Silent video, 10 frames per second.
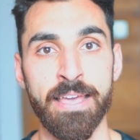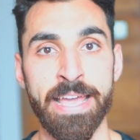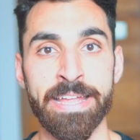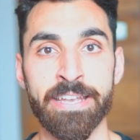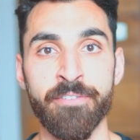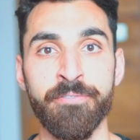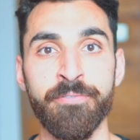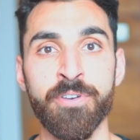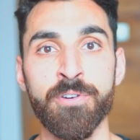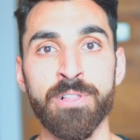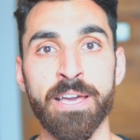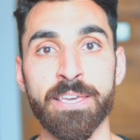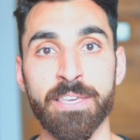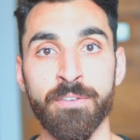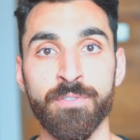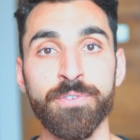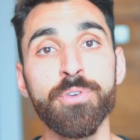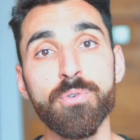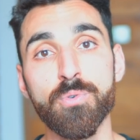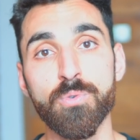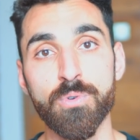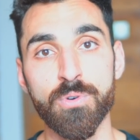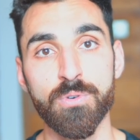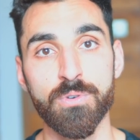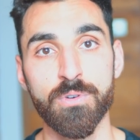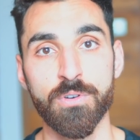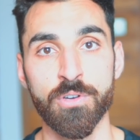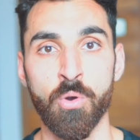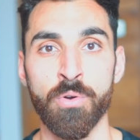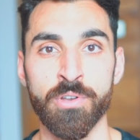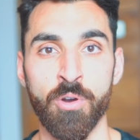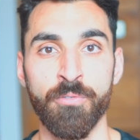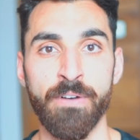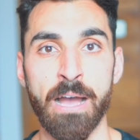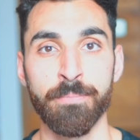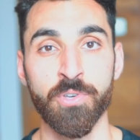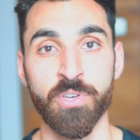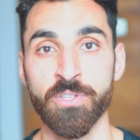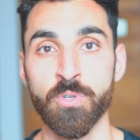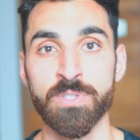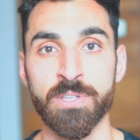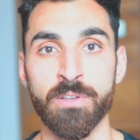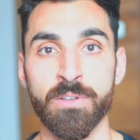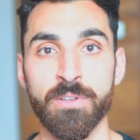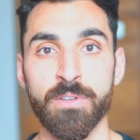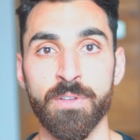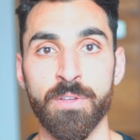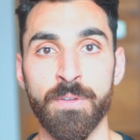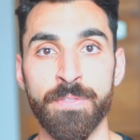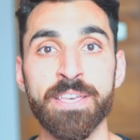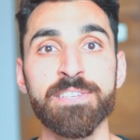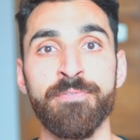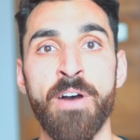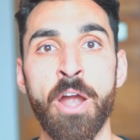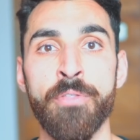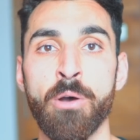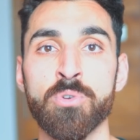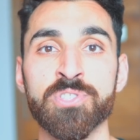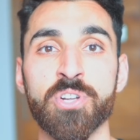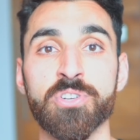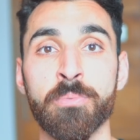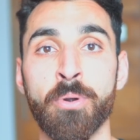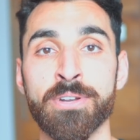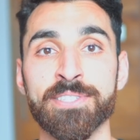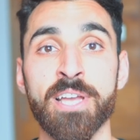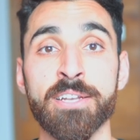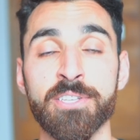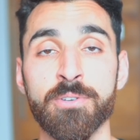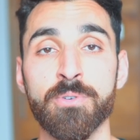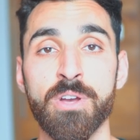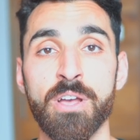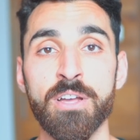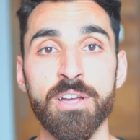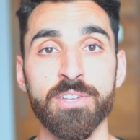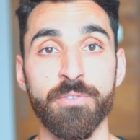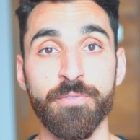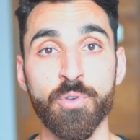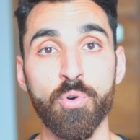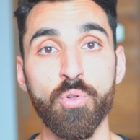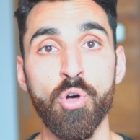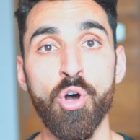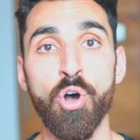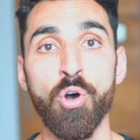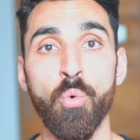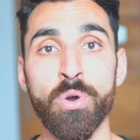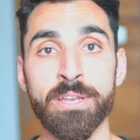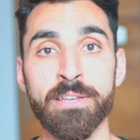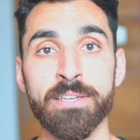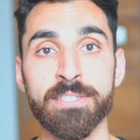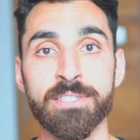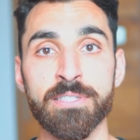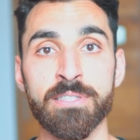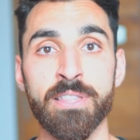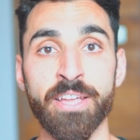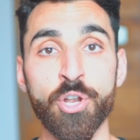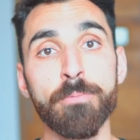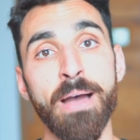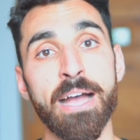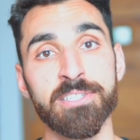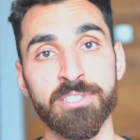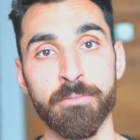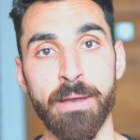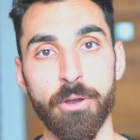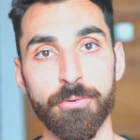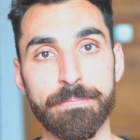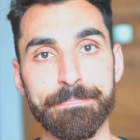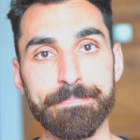And I feel like if you go in NoFap, you can use this fire that will start to burn inside you to fuel what it is that you're passionate about.